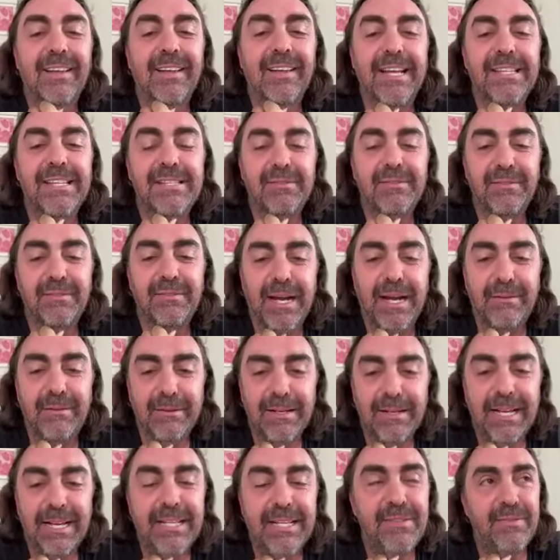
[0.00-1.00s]
lots of
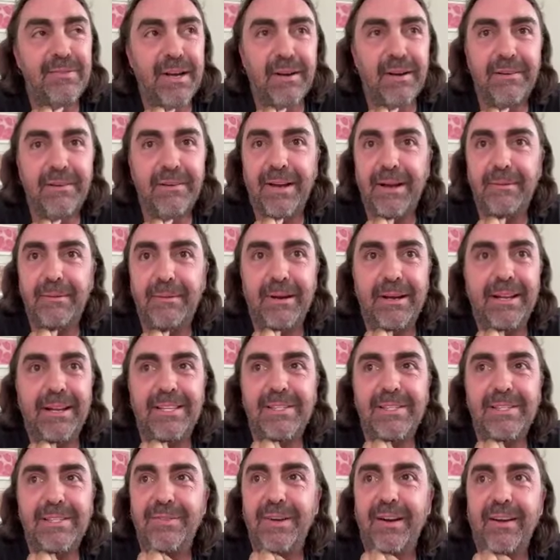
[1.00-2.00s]
vibrant. It's very vibrant.
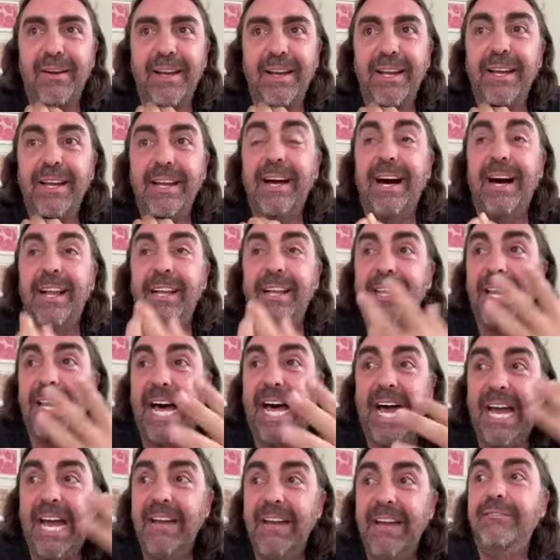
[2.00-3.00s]
It's very
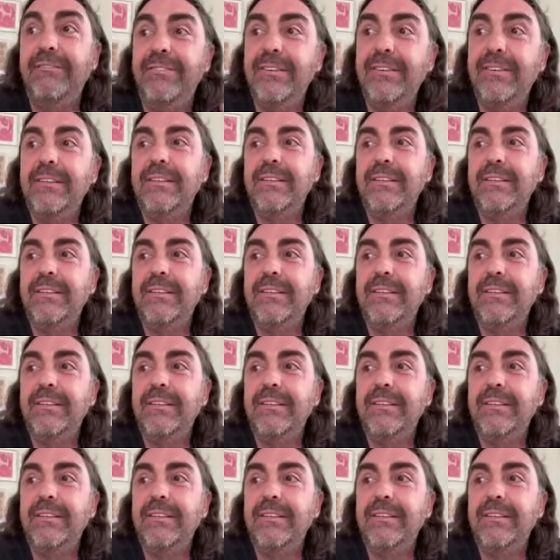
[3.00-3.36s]
alive.